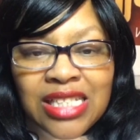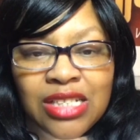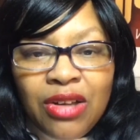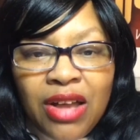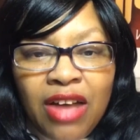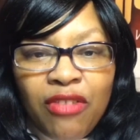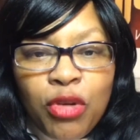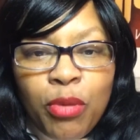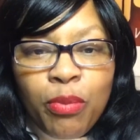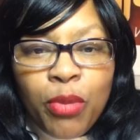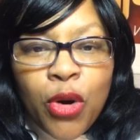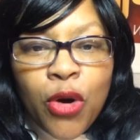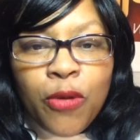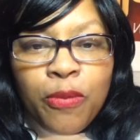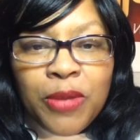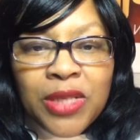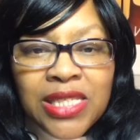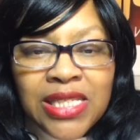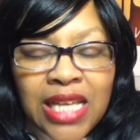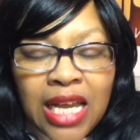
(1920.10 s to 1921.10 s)
have a
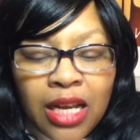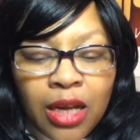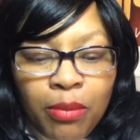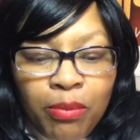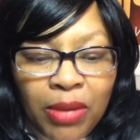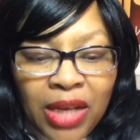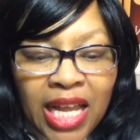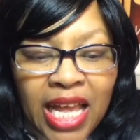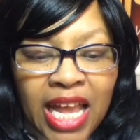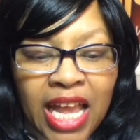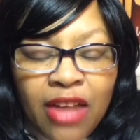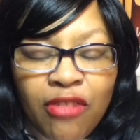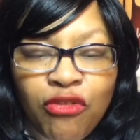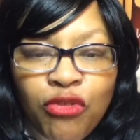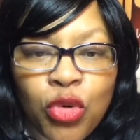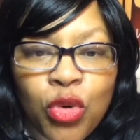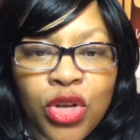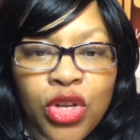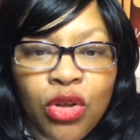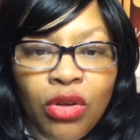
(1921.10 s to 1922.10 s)
purpose and a plan for
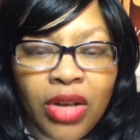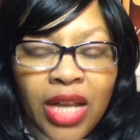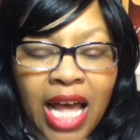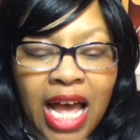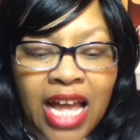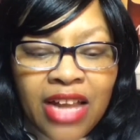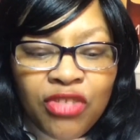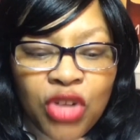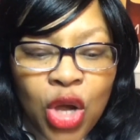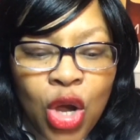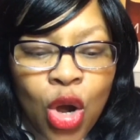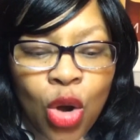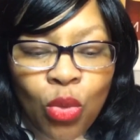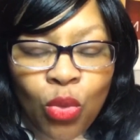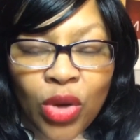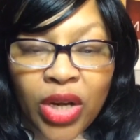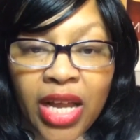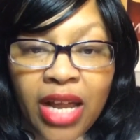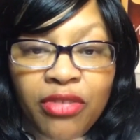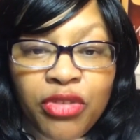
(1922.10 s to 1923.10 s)
your life.
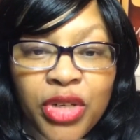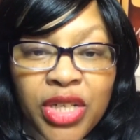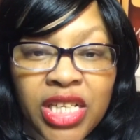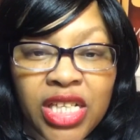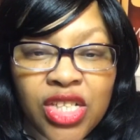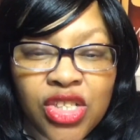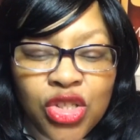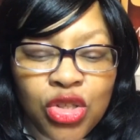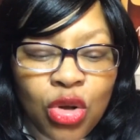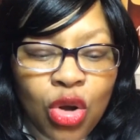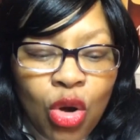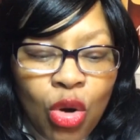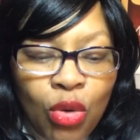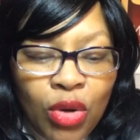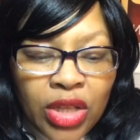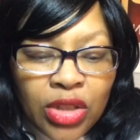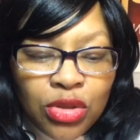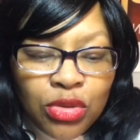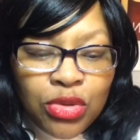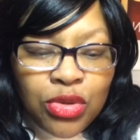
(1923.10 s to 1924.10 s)
Whatever it is you're going
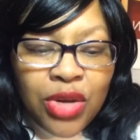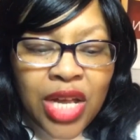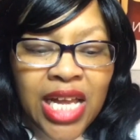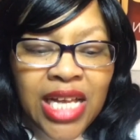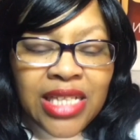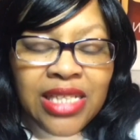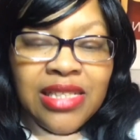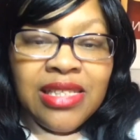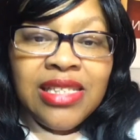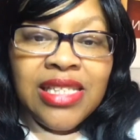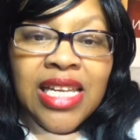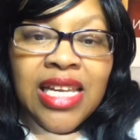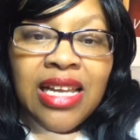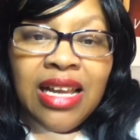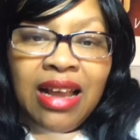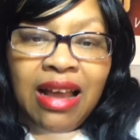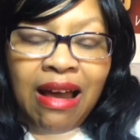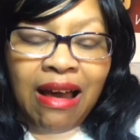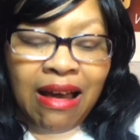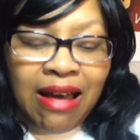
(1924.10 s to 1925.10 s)
through, seek
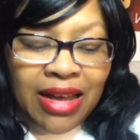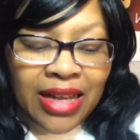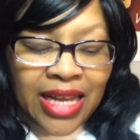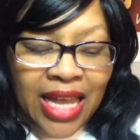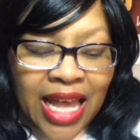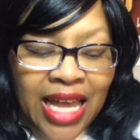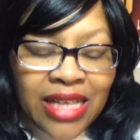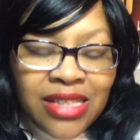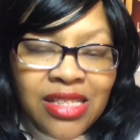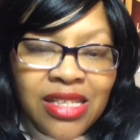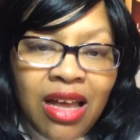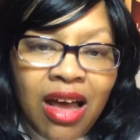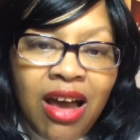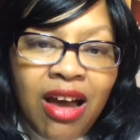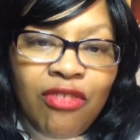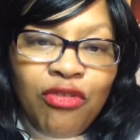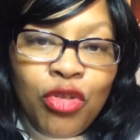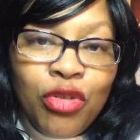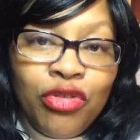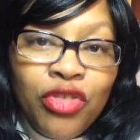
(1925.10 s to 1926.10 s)
God. Ask God
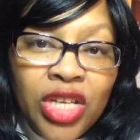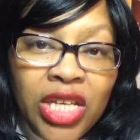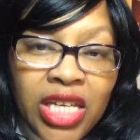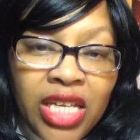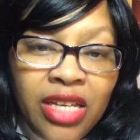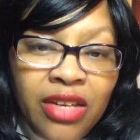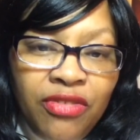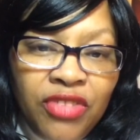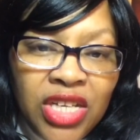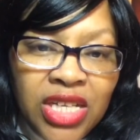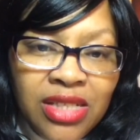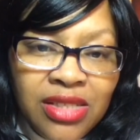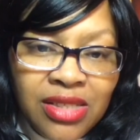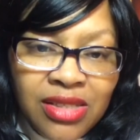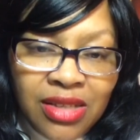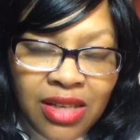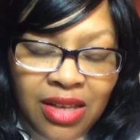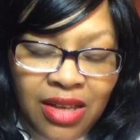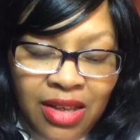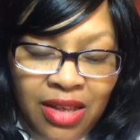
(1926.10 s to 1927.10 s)
for forgiveness.
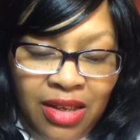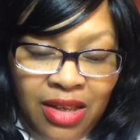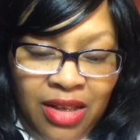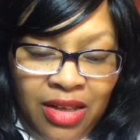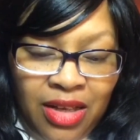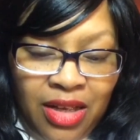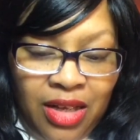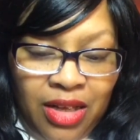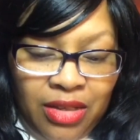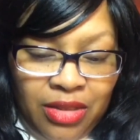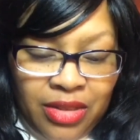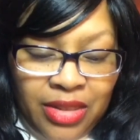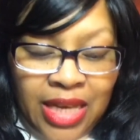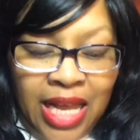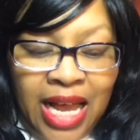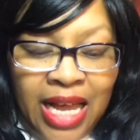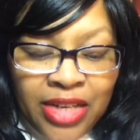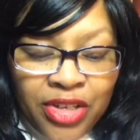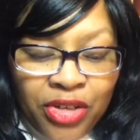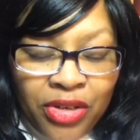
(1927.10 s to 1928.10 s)

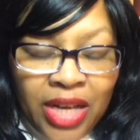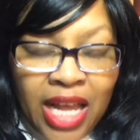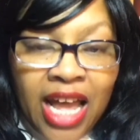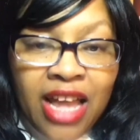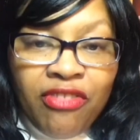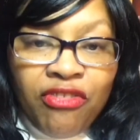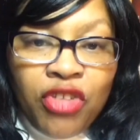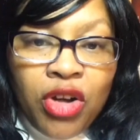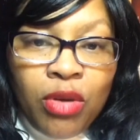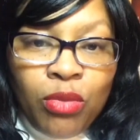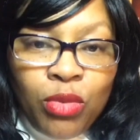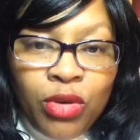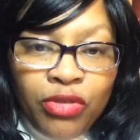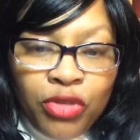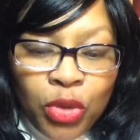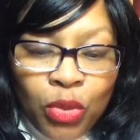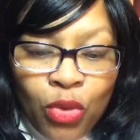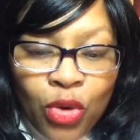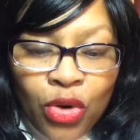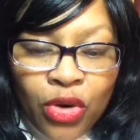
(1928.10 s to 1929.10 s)
Line your life up with the
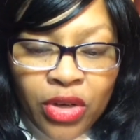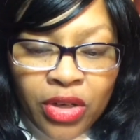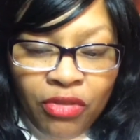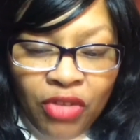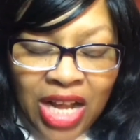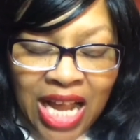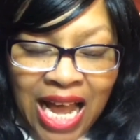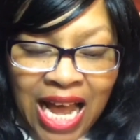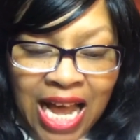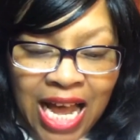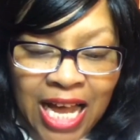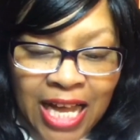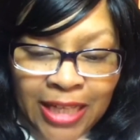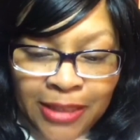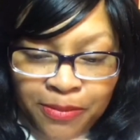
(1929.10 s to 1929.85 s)
word of God.